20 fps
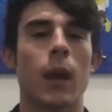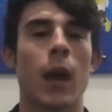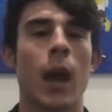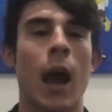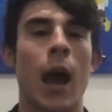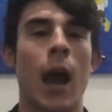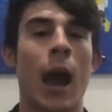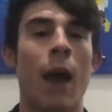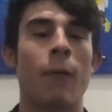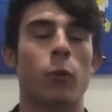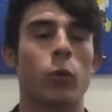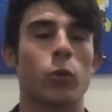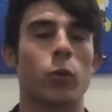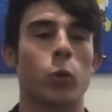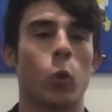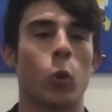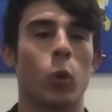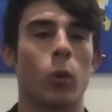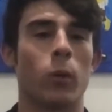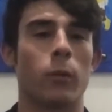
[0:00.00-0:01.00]
after
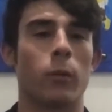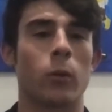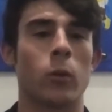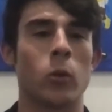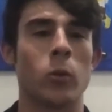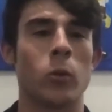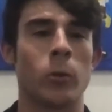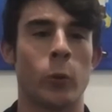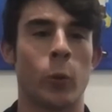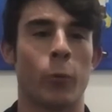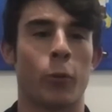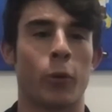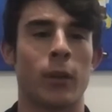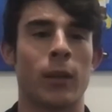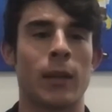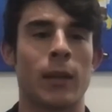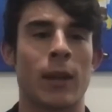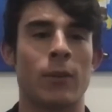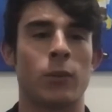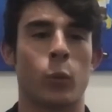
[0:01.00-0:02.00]
school, two or three
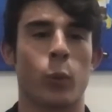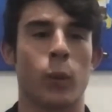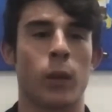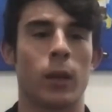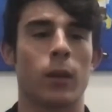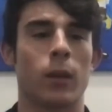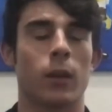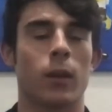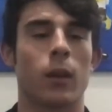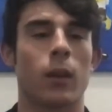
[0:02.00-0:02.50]
days a week,